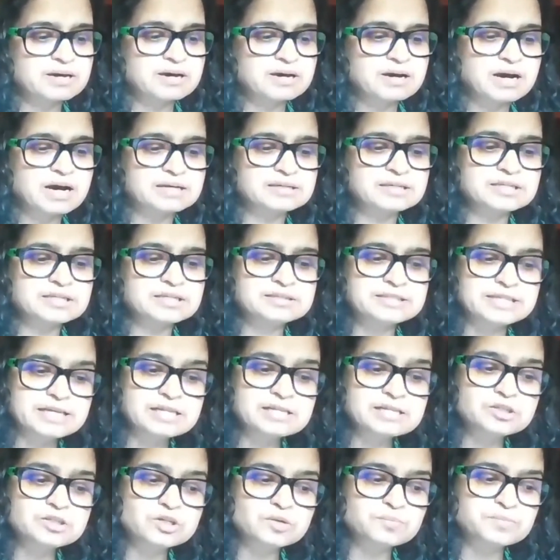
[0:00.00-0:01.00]
Anand
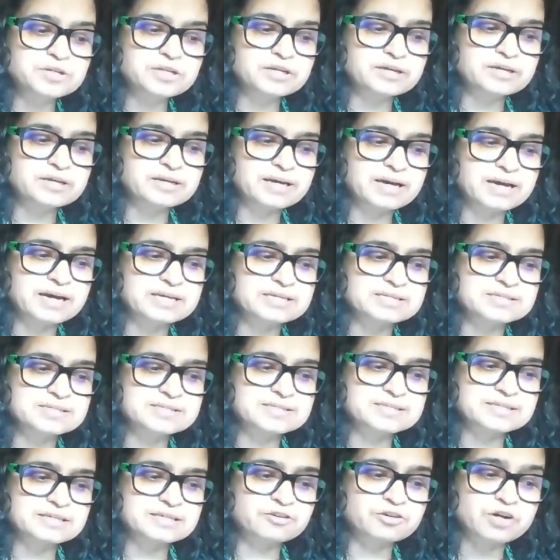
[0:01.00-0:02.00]
Teltumbre has
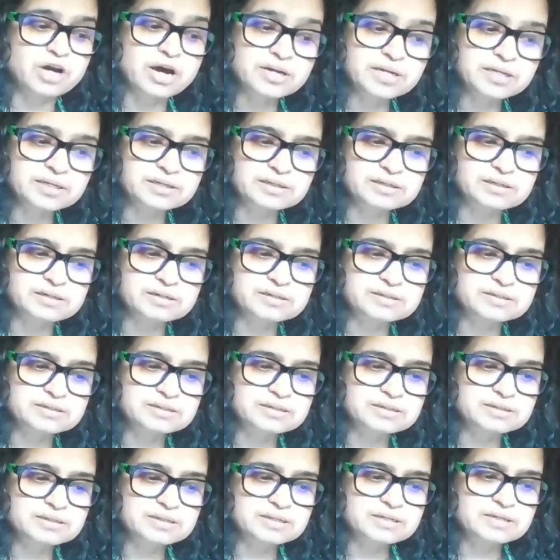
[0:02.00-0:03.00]
chronicled
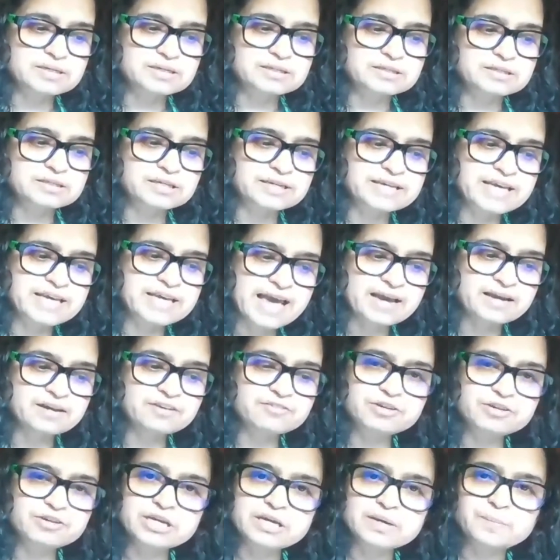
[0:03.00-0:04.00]
the gang
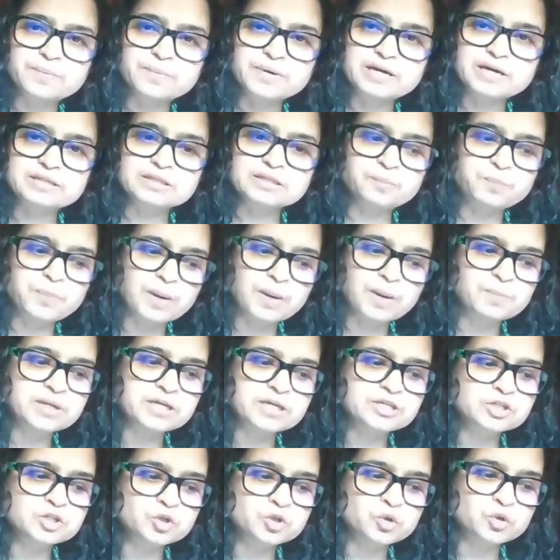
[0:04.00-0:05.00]
rape and the public
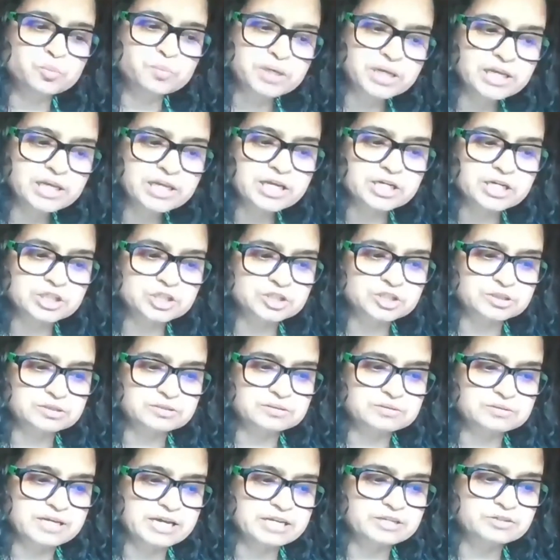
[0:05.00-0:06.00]

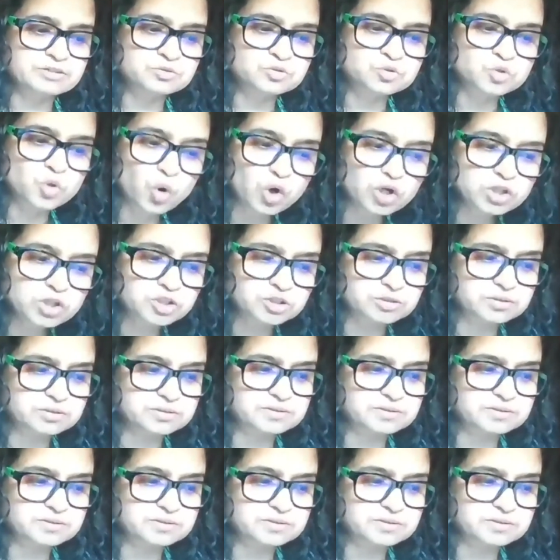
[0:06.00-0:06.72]
humiliation and torture